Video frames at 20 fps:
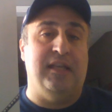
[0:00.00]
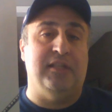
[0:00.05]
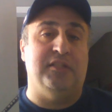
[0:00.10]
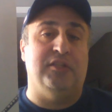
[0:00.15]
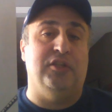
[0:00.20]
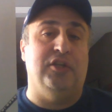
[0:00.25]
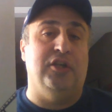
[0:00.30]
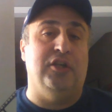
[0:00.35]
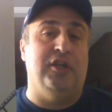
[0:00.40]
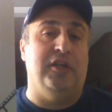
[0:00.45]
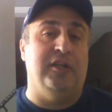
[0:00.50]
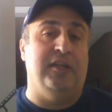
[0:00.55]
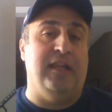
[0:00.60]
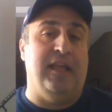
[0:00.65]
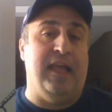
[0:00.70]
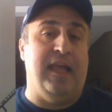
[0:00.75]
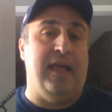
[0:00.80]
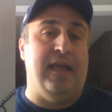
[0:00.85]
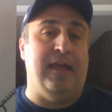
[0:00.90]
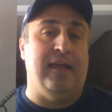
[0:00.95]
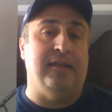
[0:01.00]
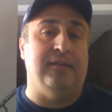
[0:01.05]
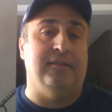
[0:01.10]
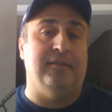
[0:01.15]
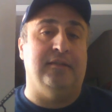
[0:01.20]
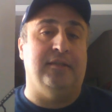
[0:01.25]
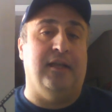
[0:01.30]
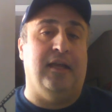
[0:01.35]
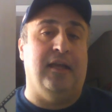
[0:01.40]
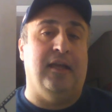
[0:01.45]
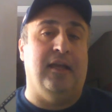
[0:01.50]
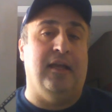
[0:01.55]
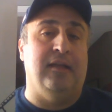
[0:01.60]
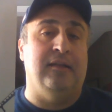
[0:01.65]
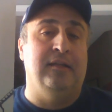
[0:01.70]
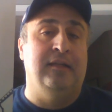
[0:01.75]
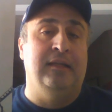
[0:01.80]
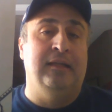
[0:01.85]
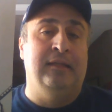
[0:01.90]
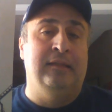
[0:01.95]
as good and
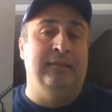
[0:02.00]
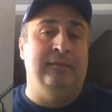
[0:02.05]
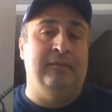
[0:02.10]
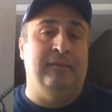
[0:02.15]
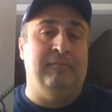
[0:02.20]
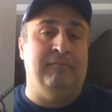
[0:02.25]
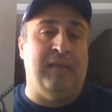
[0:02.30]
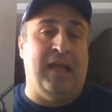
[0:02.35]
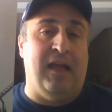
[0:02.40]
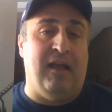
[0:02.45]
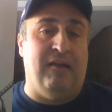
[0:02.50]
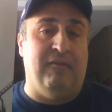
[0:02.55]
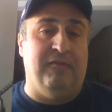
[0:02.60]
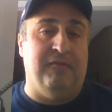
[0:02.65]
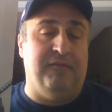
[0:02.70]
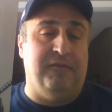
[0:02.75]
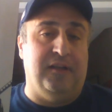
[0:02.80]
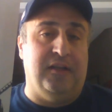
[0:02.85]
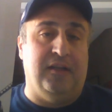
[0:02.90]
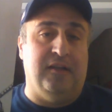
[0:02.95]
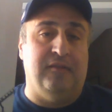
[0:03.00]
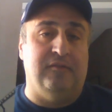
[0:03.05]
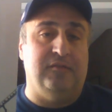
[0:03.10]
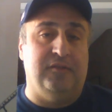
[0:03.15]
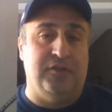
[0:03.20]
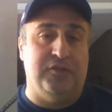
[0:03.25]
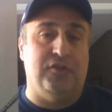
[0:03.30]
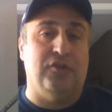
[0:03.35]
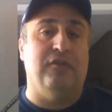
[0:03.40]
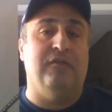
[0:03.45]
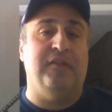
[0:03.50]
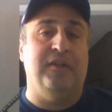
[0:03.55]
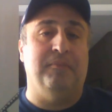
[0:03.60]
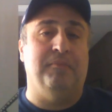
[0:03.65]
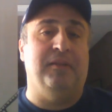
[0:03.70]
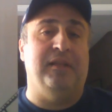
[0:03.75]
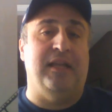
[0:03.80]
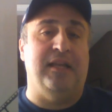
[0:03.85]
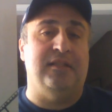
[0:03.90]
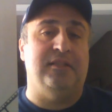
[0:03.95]
uh, have uh,
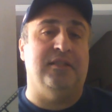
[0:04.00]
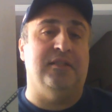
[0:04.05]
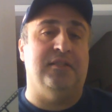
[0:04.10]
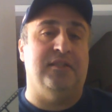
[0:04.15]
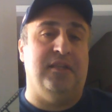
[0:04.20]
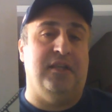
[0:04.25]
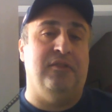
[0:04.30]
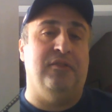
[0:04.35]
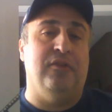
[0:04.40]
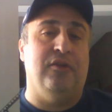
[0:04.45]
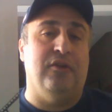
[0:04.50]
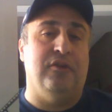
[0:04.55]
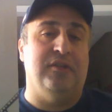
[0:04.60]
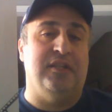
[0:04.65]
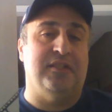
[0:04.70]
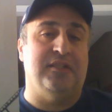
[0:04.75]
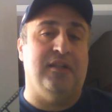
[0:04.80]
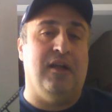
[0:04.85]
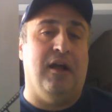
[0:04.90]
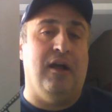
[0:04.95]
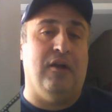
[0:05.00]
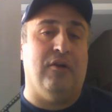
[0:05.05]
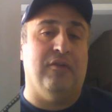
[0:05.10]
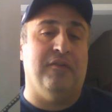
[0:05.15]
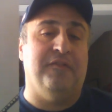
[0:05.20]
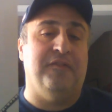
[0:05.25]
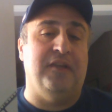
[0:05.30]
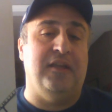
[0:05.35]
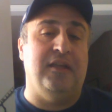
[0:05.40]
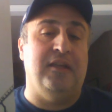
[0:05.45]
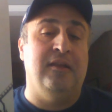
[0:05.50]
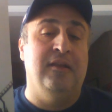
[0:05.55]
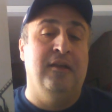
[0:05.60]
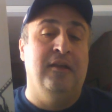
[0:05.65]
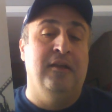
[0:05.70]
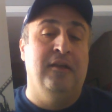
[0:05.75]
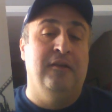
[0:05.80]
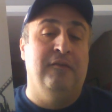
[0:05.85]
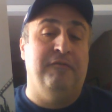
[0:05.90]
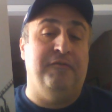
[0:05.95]
deserving places in their discography.
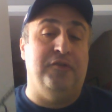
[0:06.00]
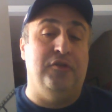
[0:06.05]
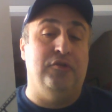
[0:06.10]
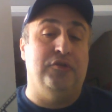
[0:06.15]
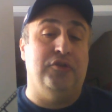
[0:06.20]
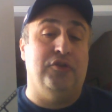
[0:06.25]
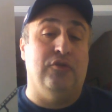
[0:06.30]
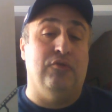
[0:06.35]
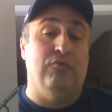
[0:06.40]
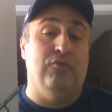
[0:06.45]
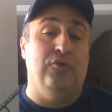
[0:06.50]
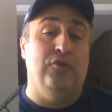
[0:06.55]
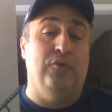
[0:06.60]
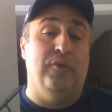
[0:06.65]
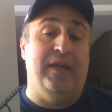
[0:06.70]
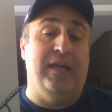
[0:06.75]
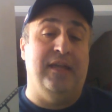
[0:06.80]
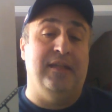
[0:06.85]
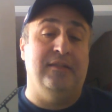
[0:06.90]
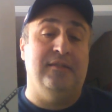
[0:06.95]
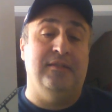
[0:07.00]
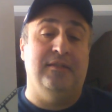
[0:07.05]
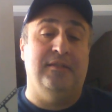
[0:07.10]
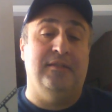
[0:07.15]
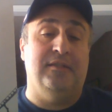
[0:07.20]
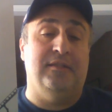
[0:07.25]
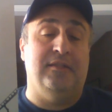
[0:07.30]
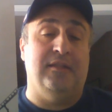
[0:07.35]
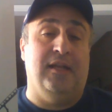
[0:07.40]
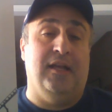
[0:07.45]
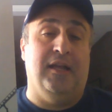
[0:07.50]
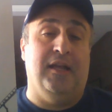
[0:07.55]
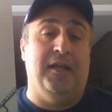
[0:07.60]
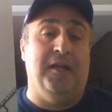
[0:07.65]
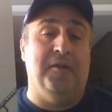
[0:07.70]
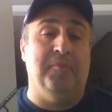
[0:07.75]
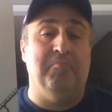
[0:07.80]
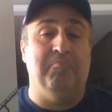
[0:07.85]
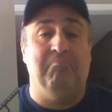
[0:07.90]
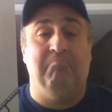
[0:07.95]
Future Ruins,
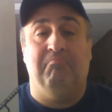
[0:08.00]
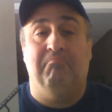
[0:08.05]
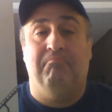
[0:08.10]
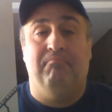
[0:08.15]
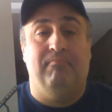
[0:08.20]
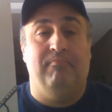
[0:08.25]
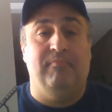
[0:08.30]
um,